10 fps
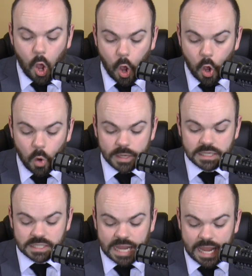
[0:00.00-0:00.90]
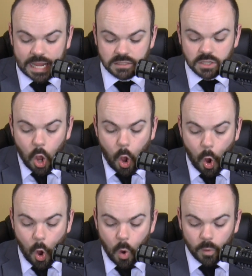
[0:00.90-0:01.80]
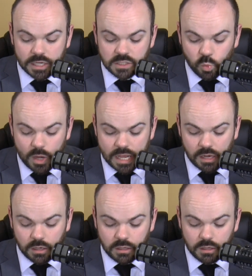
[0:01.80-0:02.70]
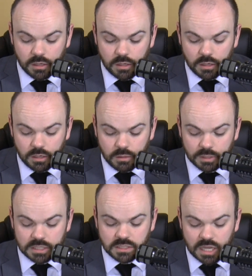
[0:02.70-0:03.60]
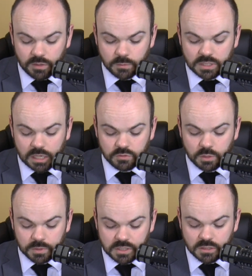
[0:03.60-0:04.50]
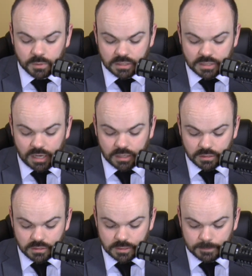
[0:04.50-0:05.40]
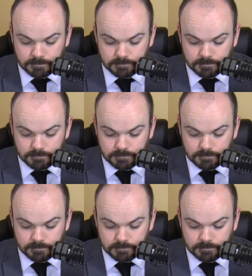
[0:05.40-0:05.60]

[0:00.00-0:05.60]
Always has, always will. But he's given himself to participate in darkness.